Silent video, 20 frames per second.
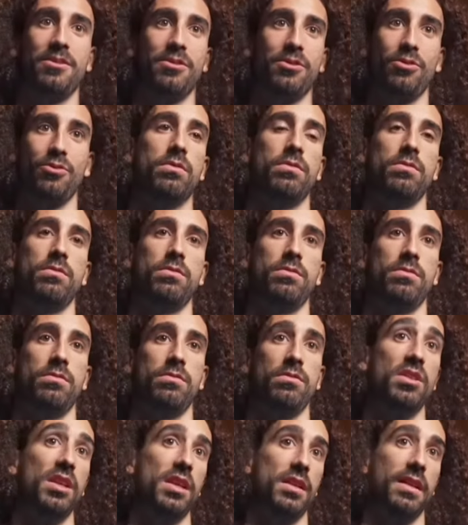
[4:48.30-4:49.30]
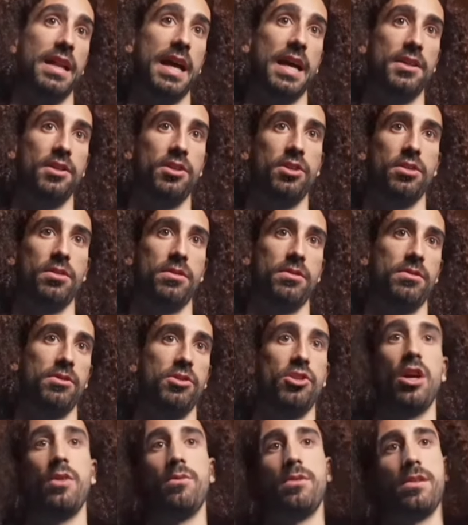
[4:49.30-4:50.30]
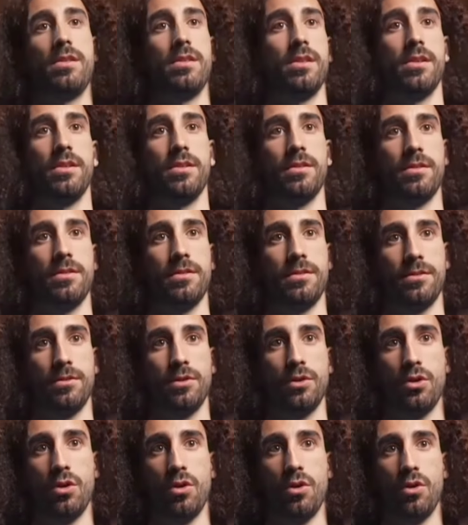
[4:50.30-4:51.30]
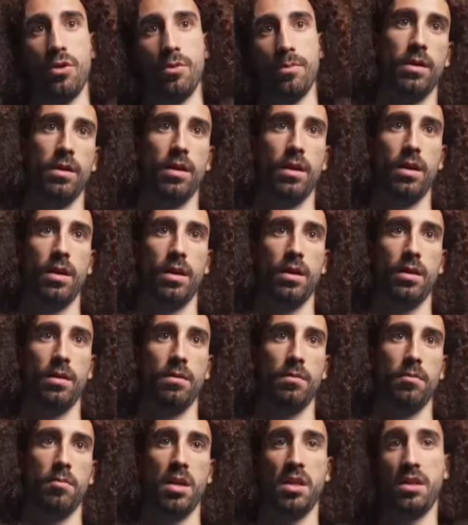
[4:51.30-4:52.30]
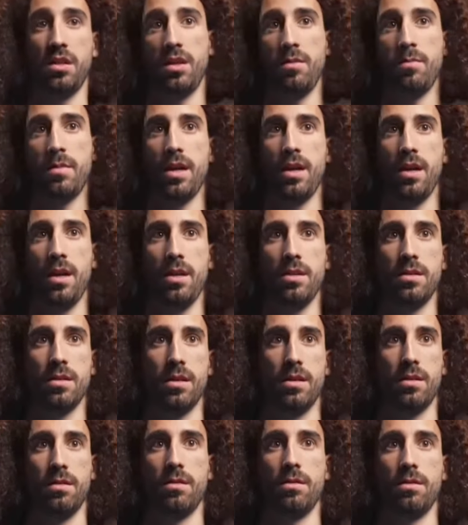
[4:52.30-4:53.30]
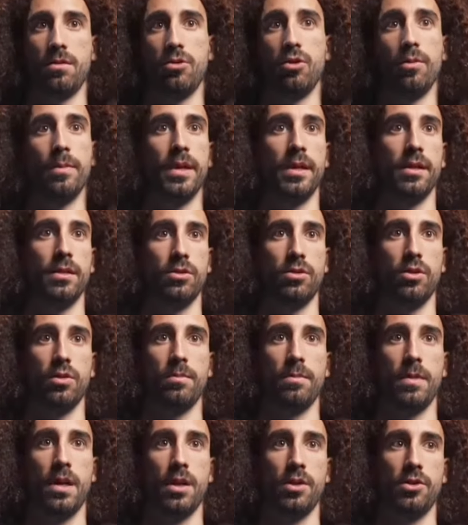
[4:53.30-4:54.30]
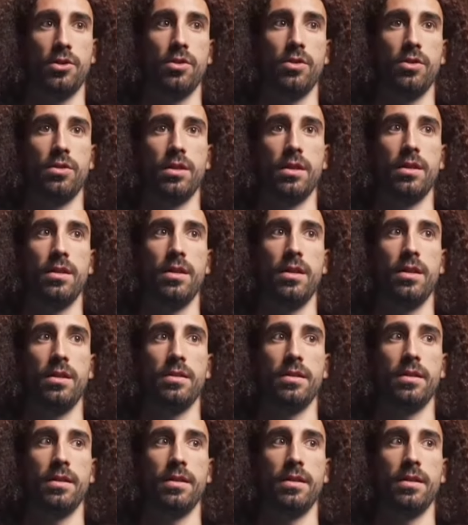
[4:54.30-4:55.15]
He gives a lot of energy and prepares the game very well. Every week he gives us new ideas on how we can beat the opponent.